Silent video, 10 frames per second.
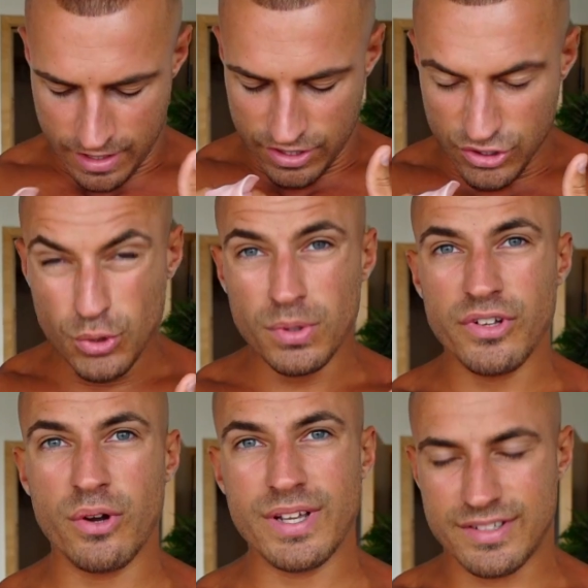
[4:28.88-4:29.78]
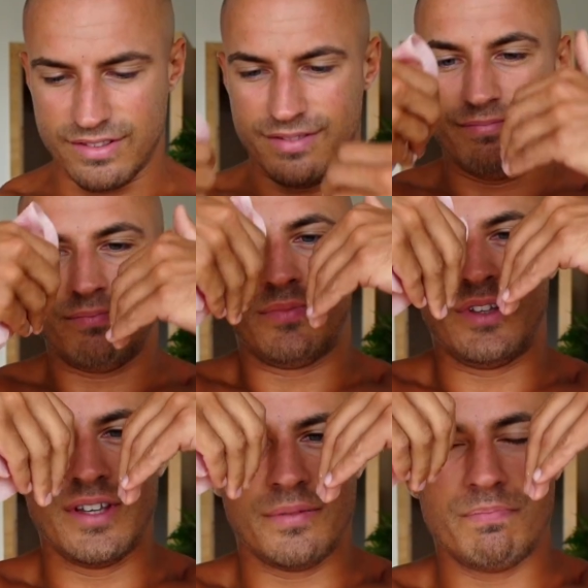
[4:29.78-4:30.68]
you will notice
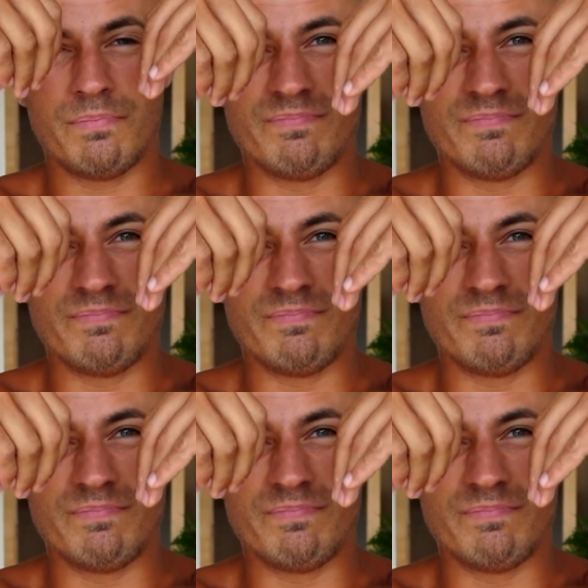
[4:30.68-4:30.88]
your